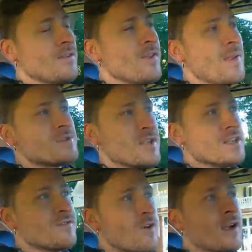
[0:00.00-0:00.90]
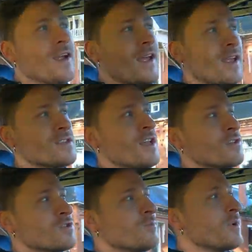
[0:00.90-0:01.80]
name stands for, SL
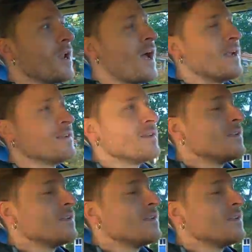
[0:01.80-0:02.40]
super light.